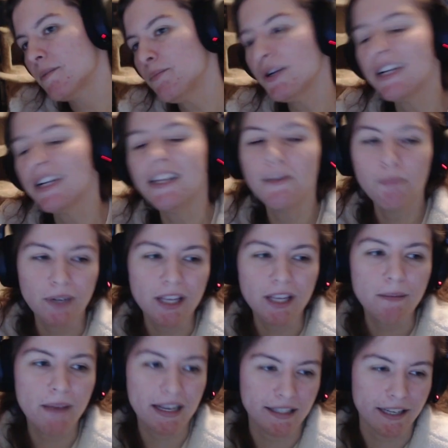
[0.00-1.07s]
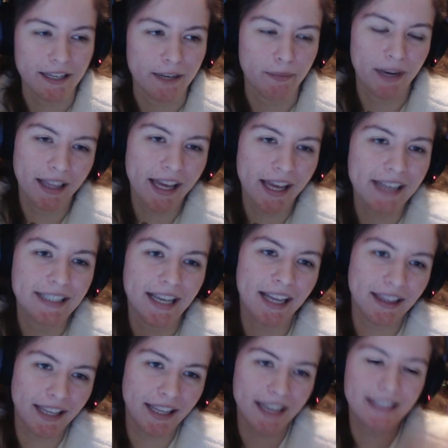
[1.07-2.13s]
Pretty messed up. I liked
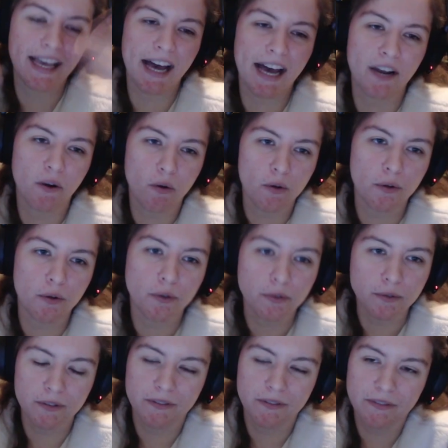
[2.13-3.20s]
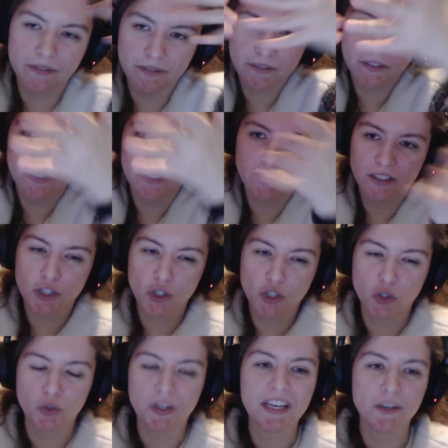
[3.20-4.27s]
that whole
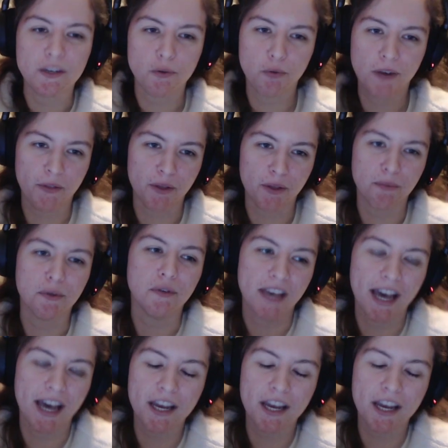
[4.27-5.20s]
string throughout the movie.